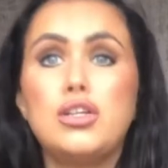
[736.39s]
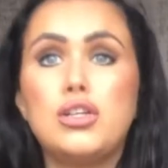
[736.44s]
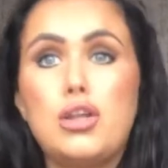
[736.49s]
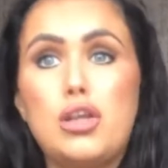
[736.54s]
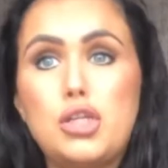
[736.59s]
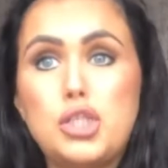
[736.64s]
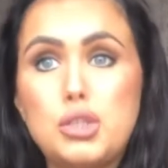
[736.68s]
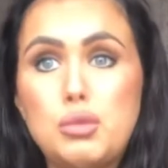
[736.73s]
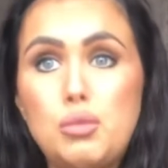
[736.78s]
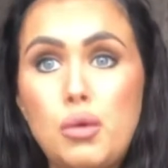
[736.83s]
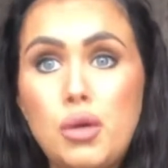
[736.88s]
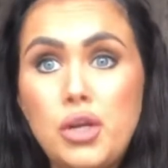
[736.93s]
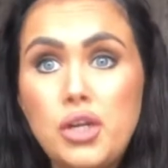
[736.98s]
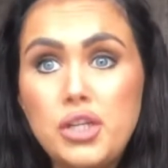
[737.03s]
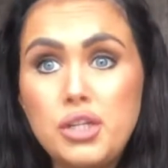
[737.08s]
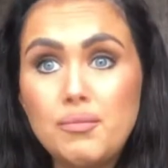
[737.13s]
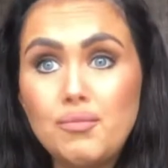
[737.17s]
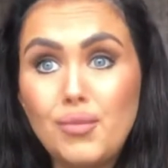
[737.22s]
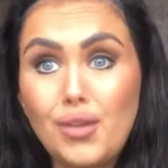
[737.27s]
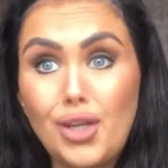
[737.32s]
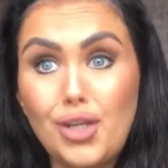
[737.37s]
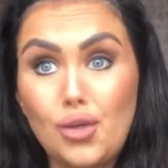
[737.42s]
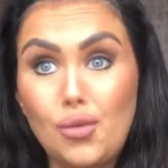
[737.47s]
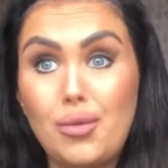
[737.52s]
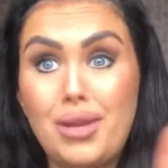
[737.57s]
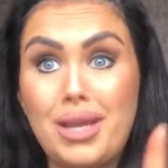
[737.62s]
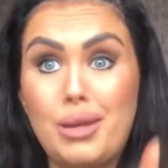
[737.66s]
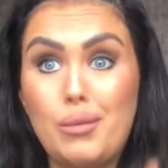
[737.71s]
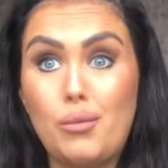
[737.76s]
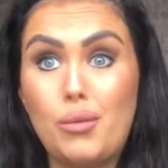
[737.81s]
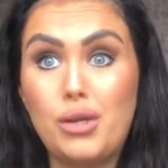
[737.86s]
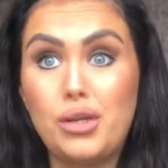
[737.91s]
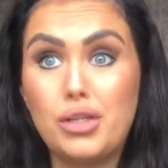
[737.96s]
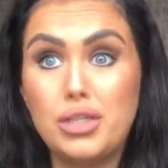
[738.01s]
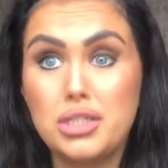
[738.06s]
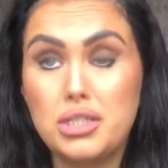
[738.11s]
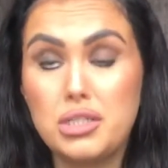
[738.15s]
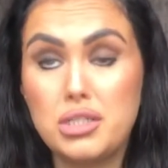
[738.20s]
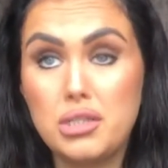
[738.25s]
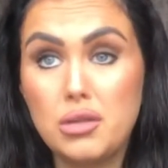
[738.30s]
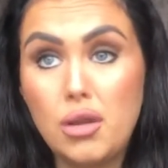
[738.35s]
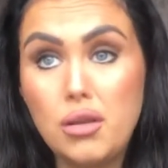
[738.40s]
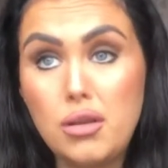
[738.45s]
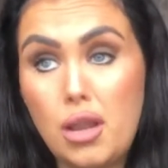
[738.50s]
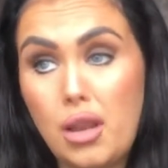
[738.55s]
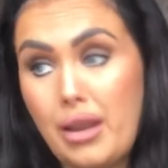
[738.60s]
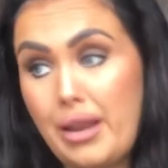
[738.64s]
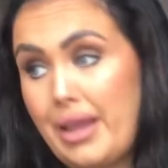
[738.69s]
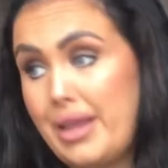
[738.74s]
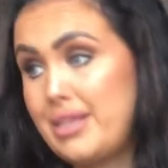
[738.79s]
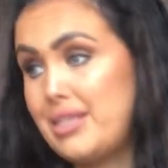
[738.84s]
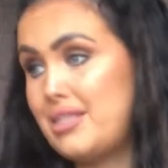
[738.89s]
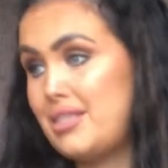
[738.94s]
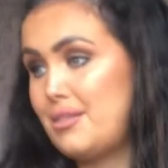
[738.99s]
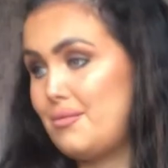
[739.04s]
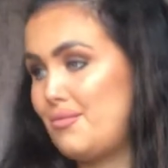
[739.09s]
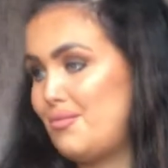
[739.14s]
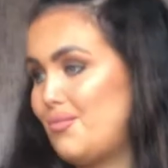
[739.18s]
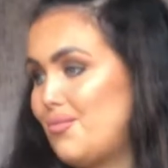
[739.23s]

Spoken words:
Touch wood, I don't get one because it's not nice.